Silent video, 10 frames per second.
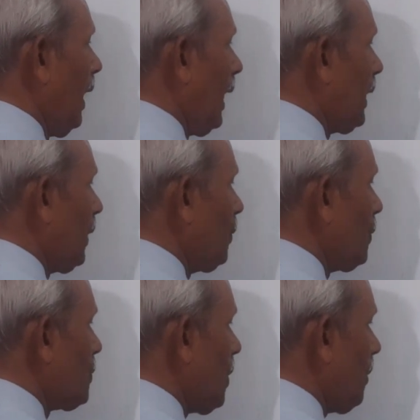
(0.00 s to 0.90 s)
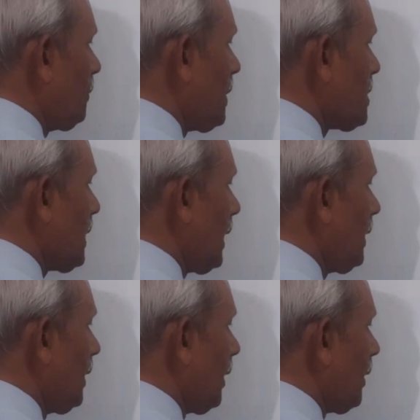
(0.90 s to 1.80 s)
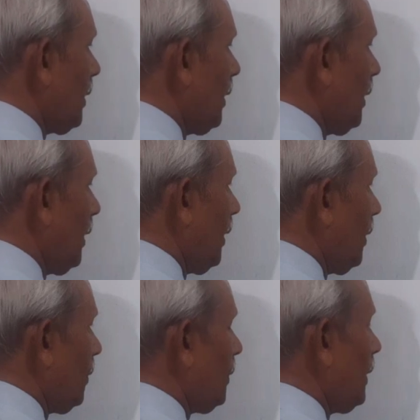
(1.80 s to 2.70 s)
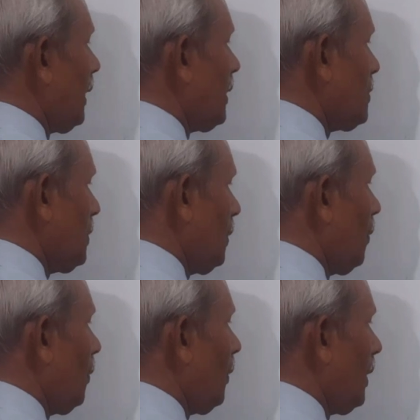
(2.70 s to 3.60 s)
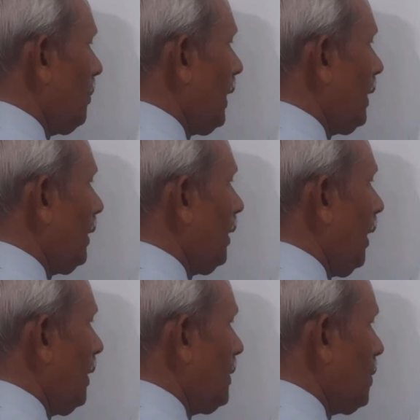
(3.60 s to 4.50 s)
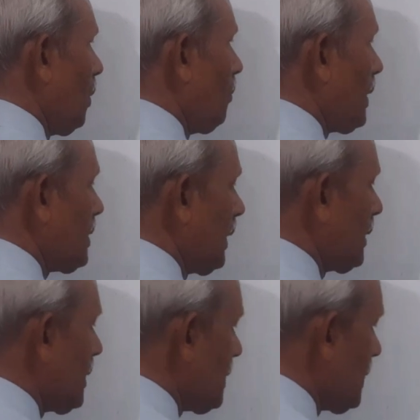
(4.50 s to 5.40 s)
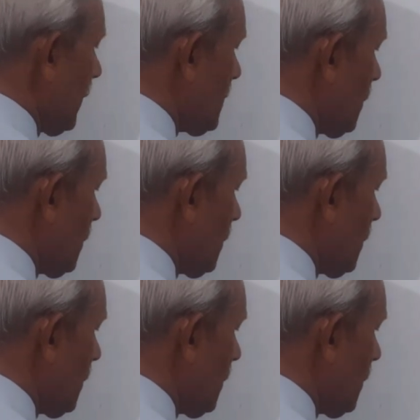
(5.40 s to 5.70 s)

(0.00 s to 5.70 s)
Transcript: Again we drop this 10 here. There is 0 remaining. 0 plus 6 is 6.